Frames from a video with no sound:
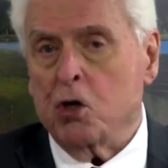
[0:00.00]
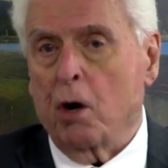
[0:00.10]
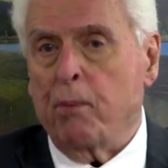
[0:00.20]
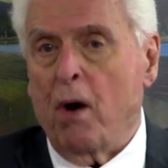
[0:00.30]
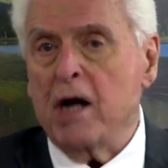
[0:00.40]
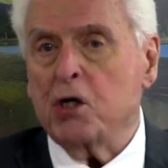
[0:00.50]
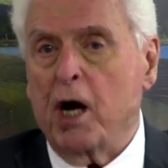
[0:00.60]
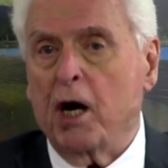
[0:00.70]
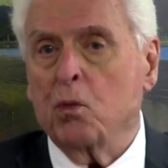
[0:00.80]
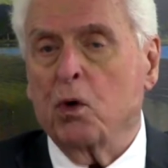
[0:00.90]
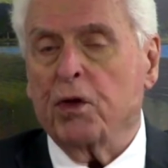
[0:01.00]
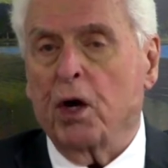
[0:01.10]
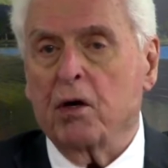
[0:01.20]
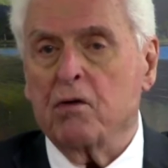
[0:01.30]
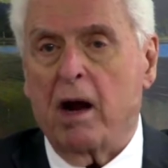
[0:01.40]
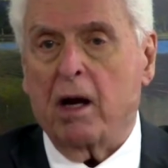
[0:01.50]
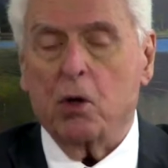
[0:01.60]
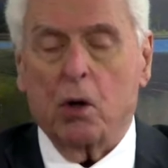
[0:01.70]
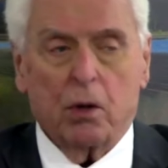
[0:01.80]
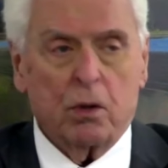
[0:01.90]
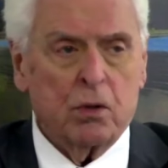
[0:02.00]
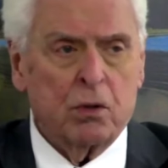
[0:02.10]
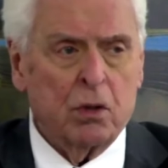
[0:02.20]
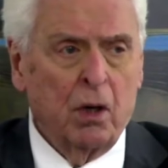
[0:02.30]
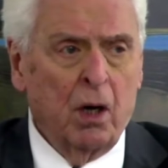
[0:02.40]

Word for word: their project within ten years,